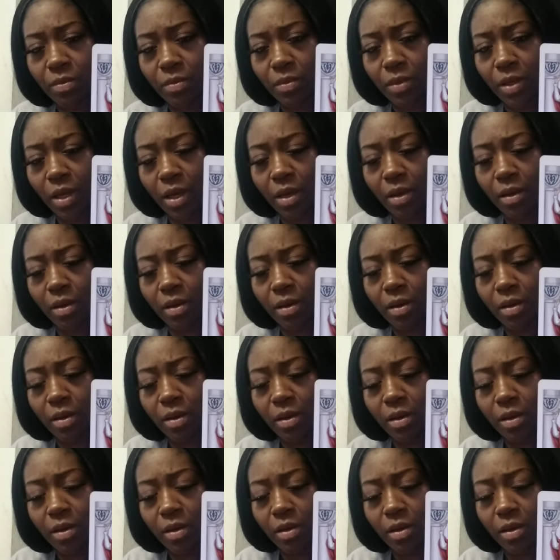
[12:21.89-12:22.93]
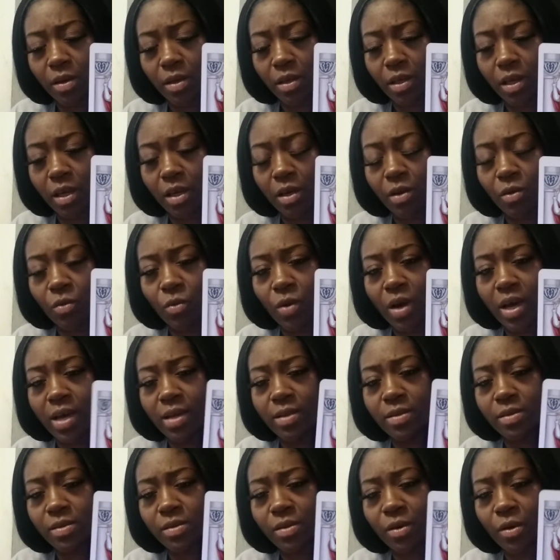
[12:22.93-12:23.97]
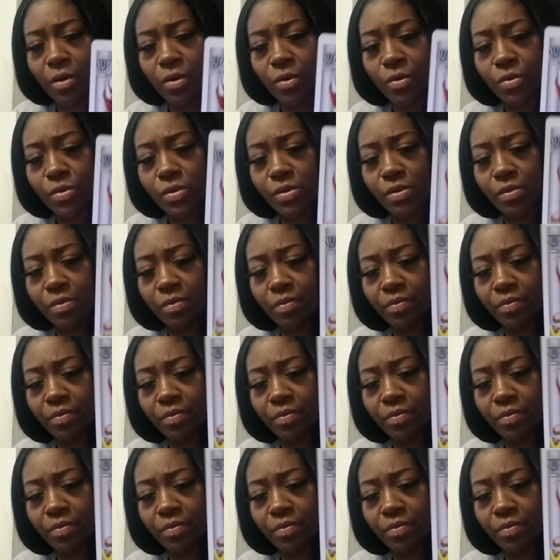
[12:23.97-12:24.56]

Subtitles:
Okay? King of Wands goes,